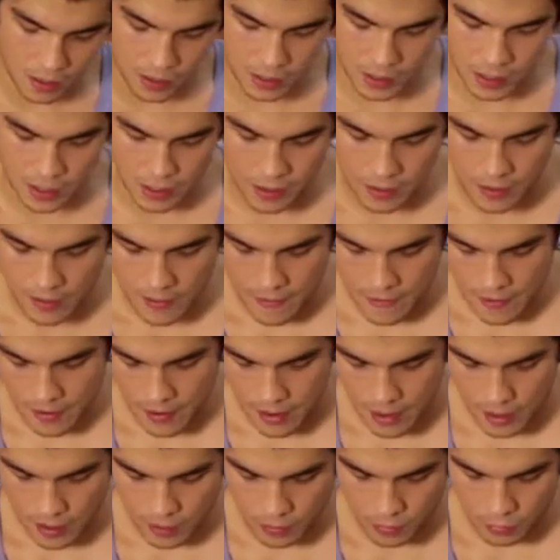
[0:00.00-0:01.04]
out clean,
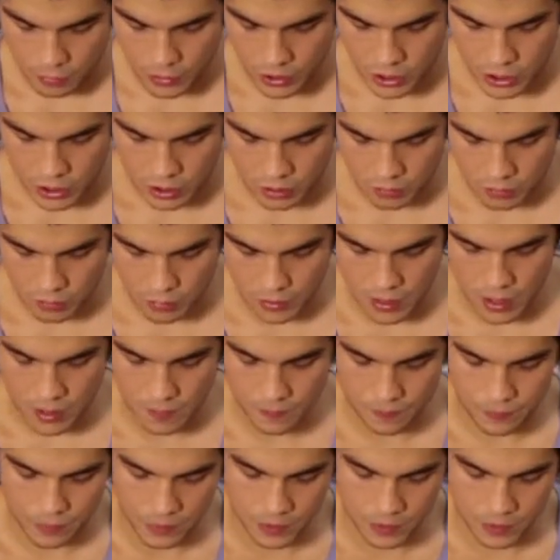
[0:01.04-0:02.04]
and we should be